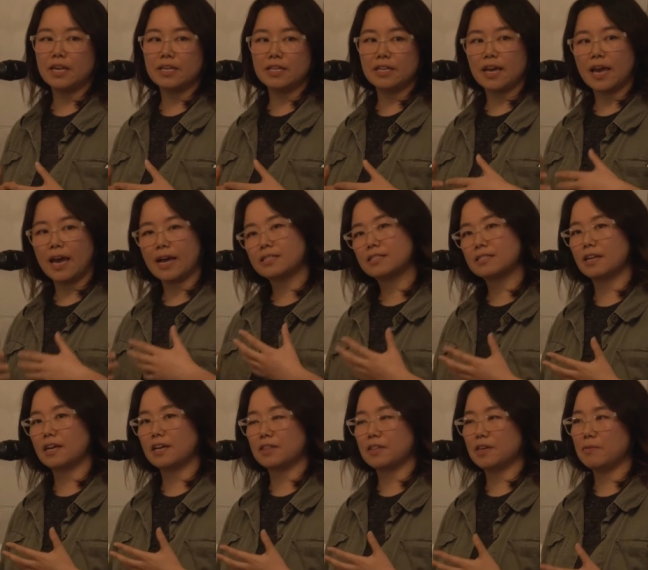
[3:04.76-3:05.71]
and he
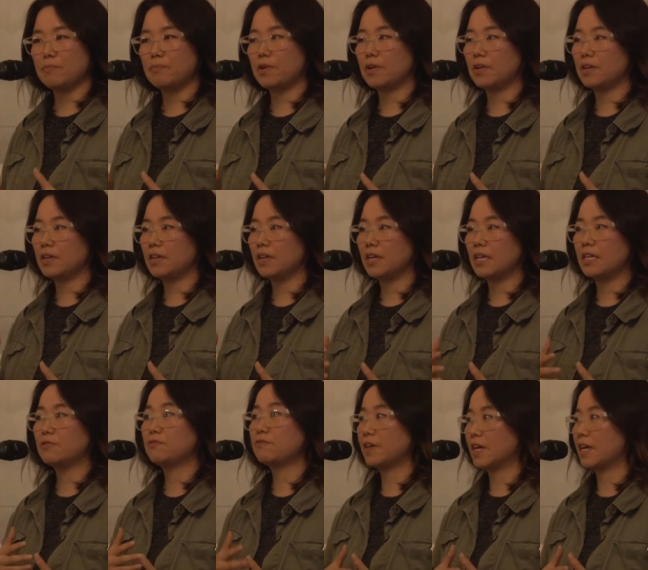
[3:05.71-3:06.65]
acts like them, but
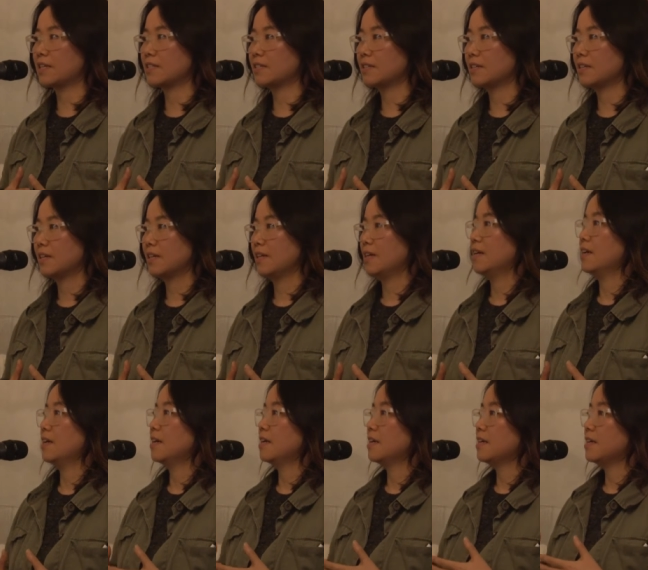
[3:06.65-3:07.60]
in fact,
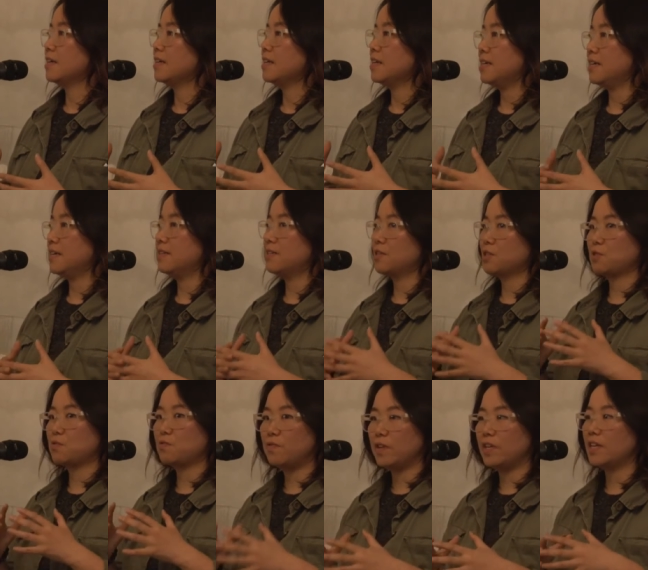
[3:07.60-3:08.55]
he
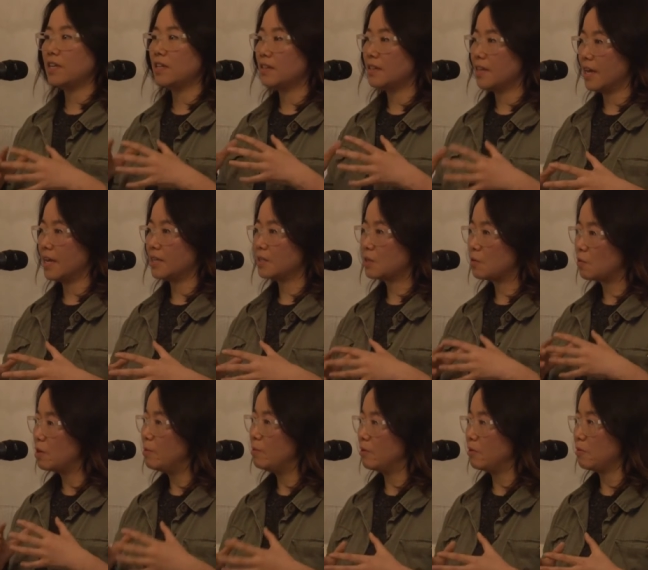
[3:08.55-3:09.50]
doesn't fit in that
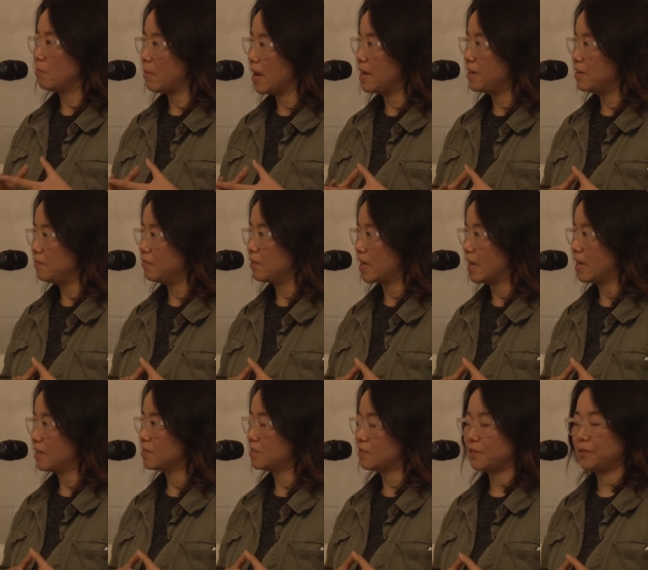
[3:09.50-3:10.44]
criminal mind of a
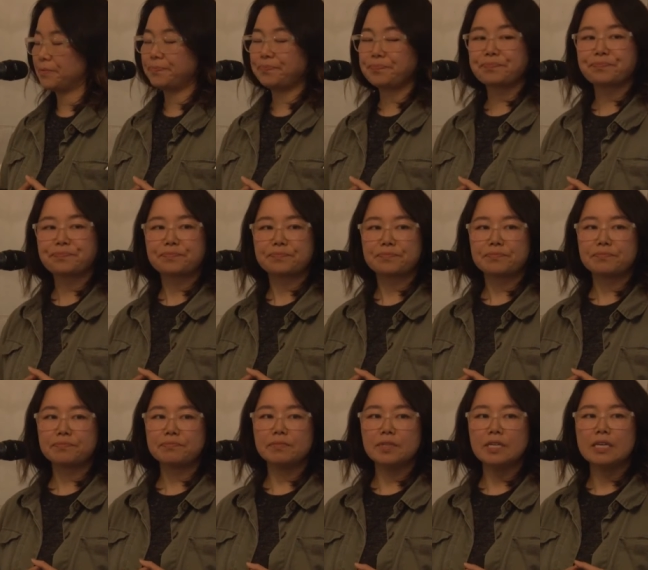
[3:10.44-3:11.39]
gangster.
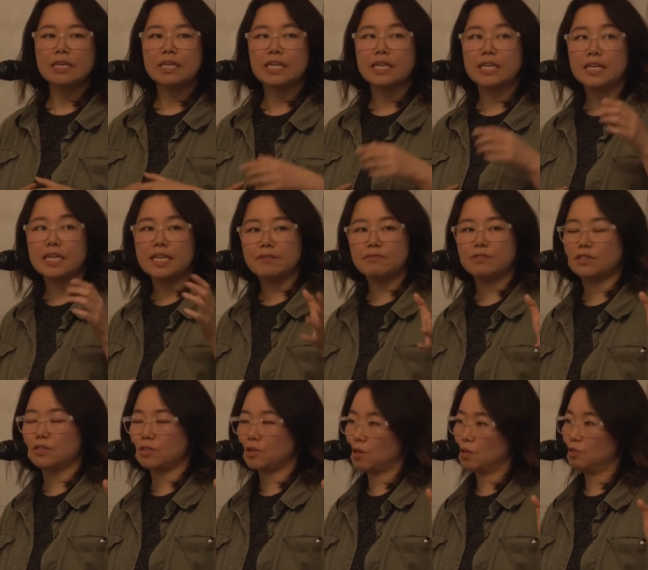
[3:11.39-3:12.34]
He lives
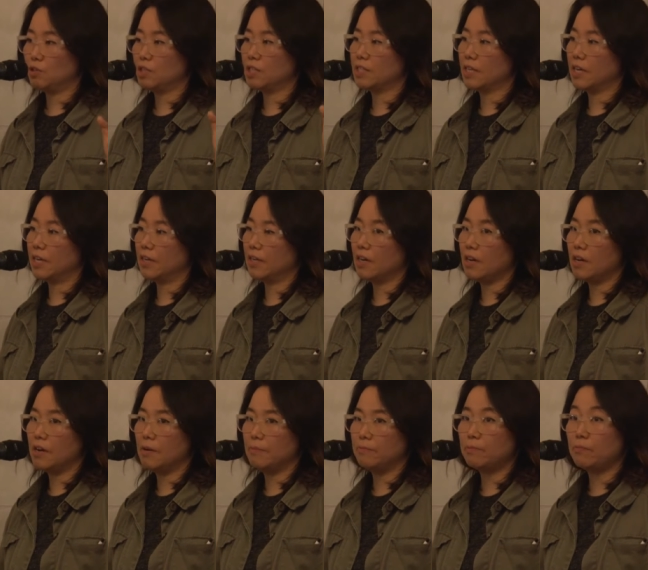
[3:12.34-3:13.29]
in the countryside
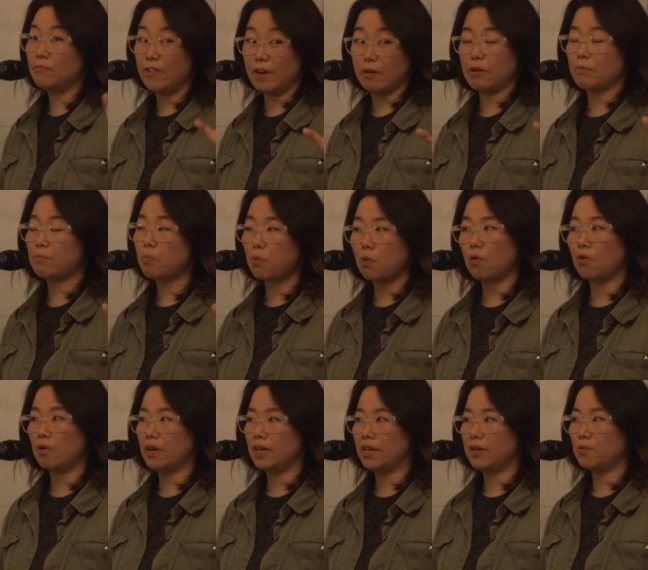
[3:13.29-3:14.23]
um, very
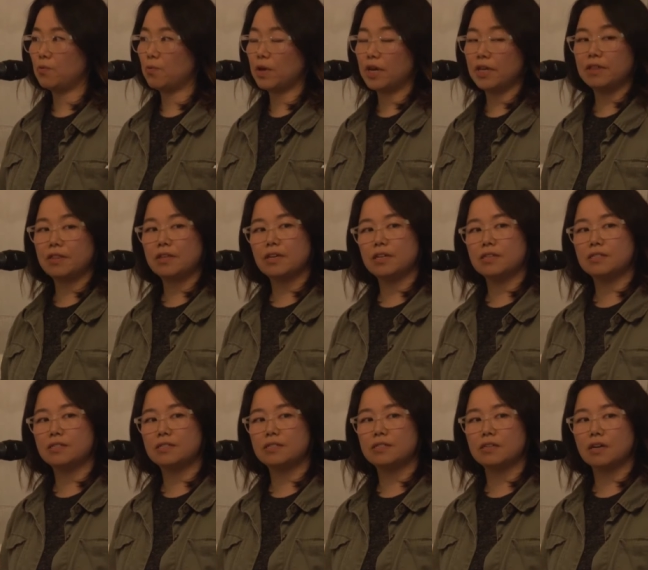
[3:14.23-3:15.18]
poorly with
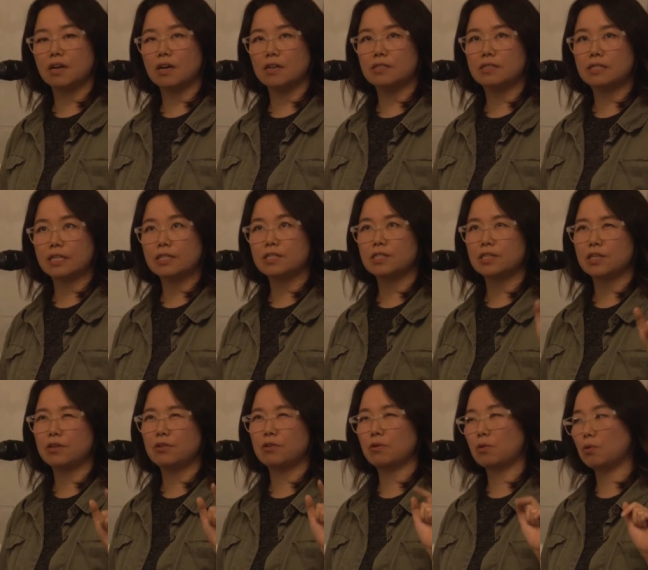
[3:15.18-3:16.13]
his uh,
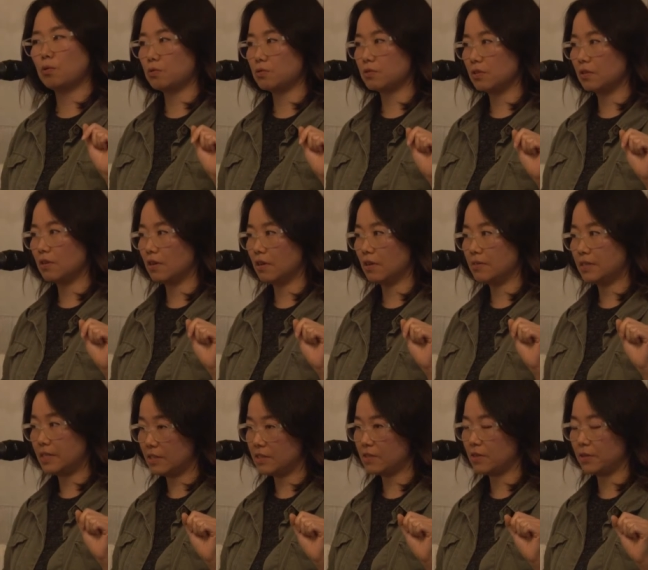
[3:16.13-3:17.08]
six-year-old uh,
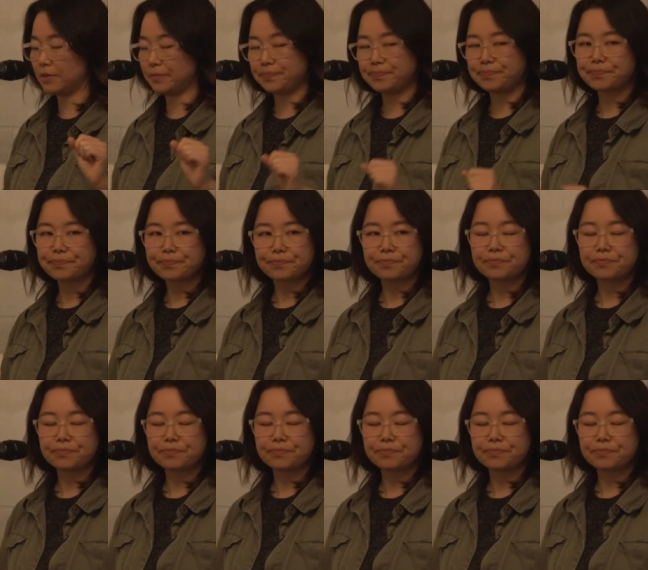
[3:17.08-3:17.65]
sister.